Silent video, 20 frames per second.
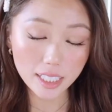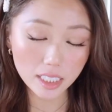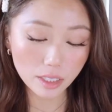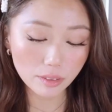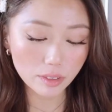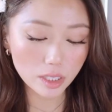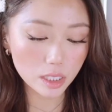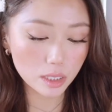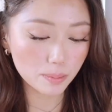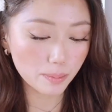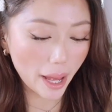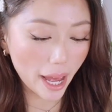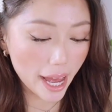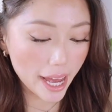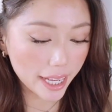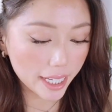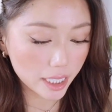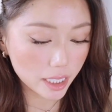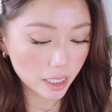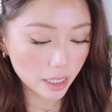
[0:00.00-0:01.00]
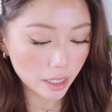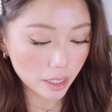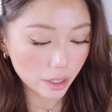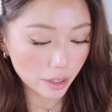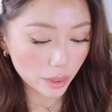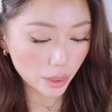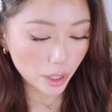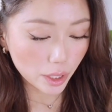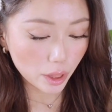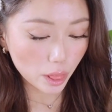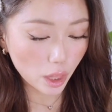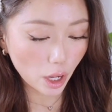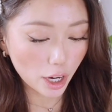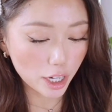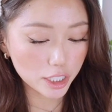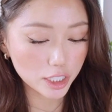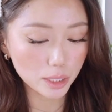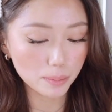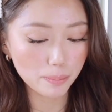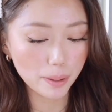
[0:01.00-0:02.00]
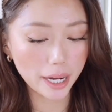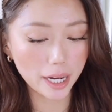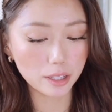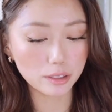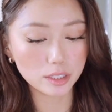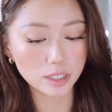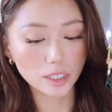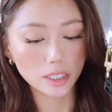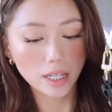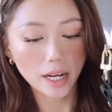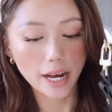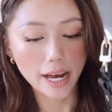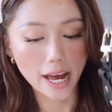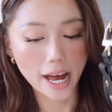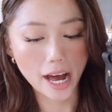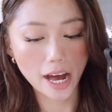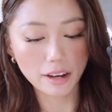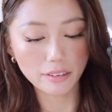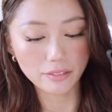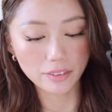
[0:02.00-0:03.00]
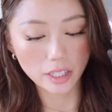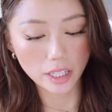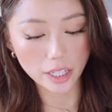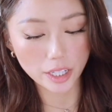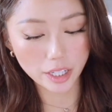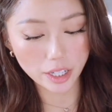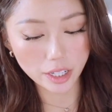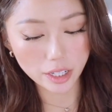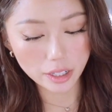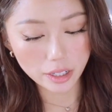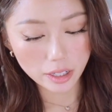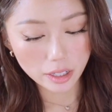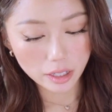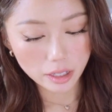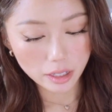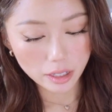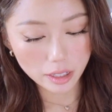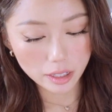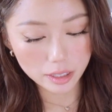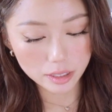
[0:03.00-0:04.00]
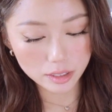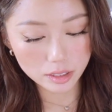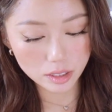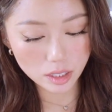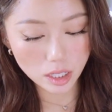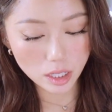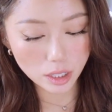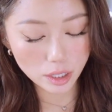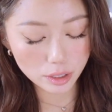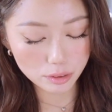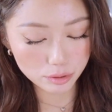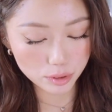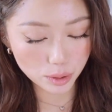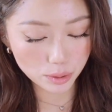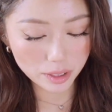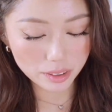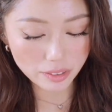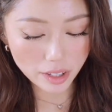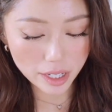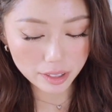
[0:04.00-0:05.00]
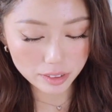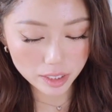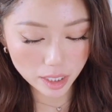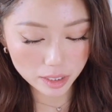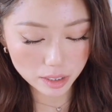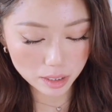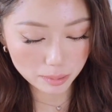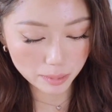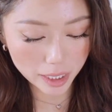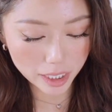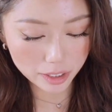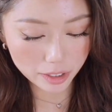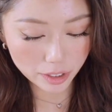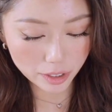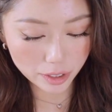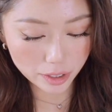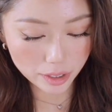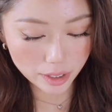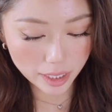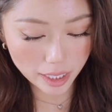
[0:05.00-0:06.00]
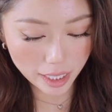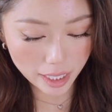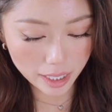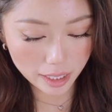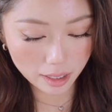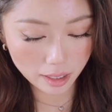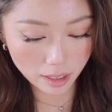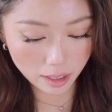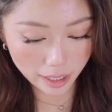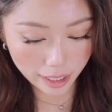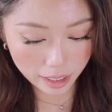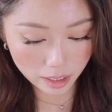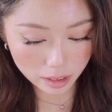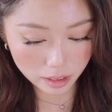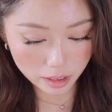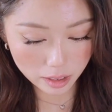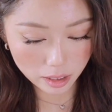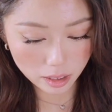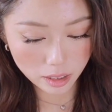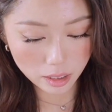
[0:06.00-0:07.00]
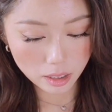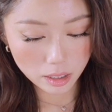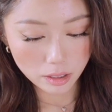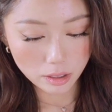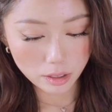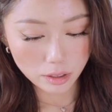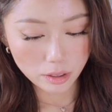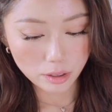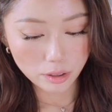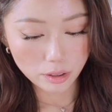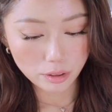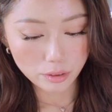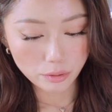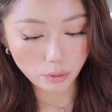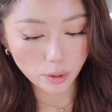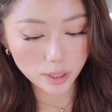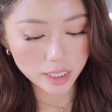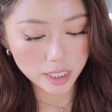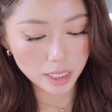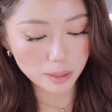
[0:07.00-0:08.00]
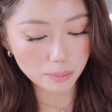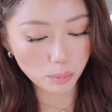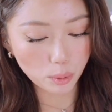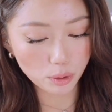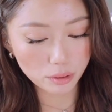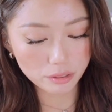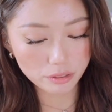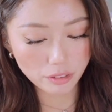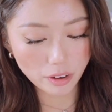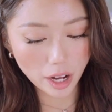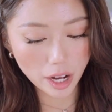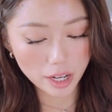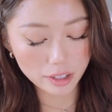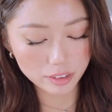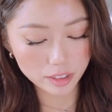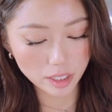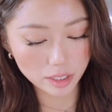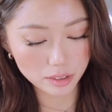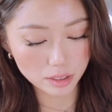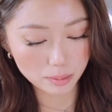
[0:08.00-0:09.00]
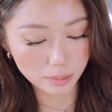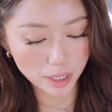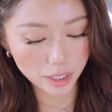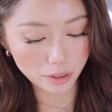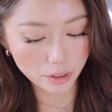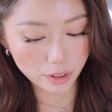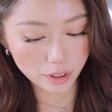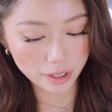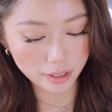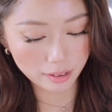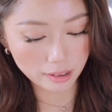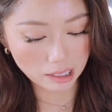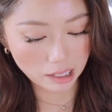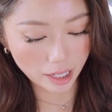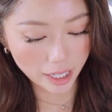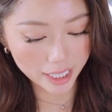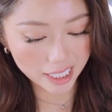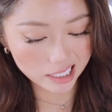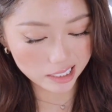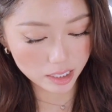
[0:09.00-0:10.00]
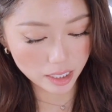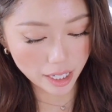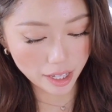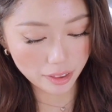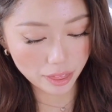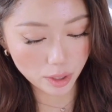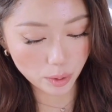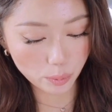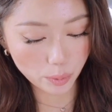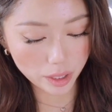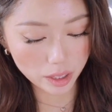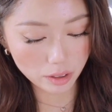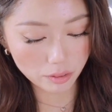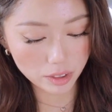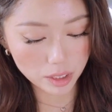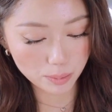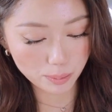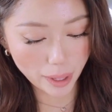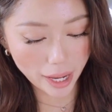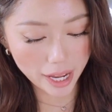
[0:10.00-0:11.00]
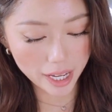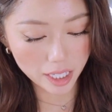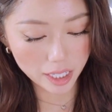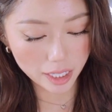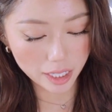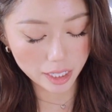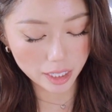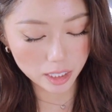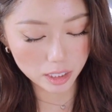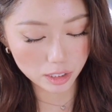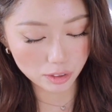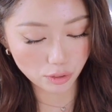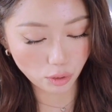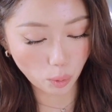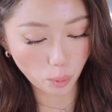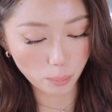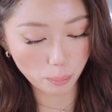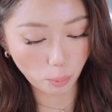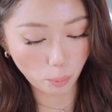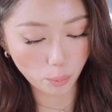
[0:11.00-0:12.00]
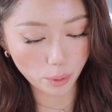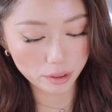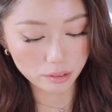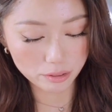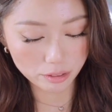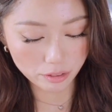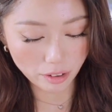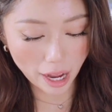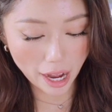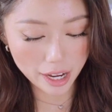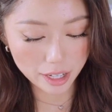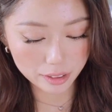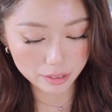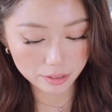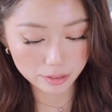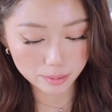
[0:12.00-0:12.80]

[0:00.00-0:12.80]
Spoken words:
of this bag, the larger pouch I have here, it's of 25 centimeter in length, 14.5 centimeter in height, and the width of the bag is 4.5.